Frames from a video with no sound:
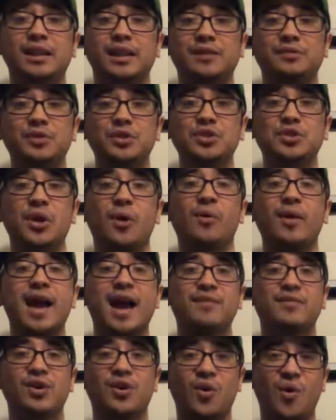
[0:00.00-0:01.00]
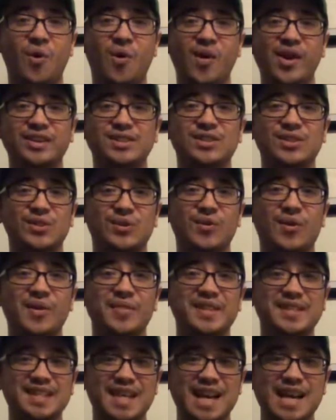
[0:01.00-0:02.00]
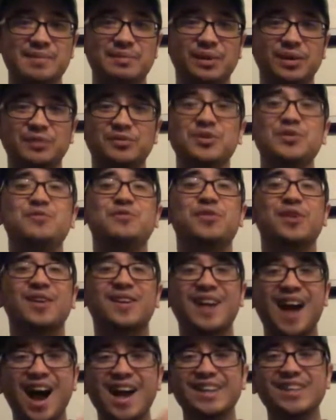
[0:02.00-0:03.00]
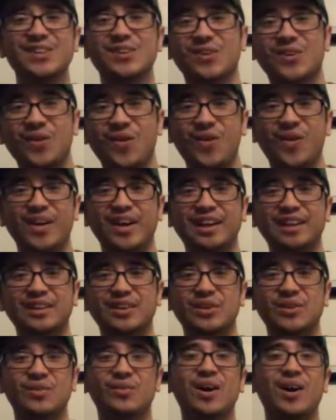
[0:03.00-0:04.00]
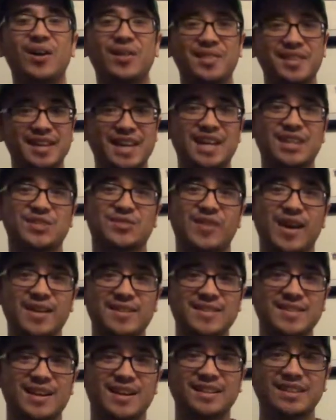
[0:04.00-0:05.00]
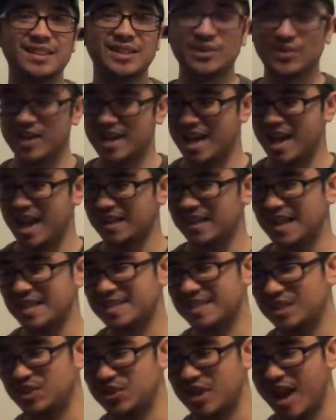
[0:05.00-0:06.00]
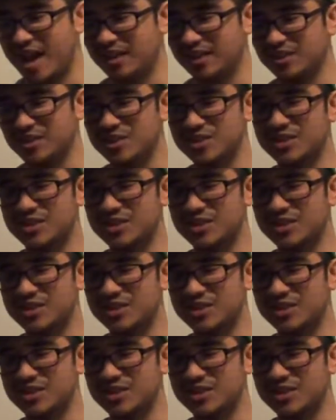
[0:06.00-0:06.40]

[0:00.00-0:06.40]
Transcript: if you don't have a coin to throw on the table, if you forgot your coin, well, the next round's on you, and that's the challenge.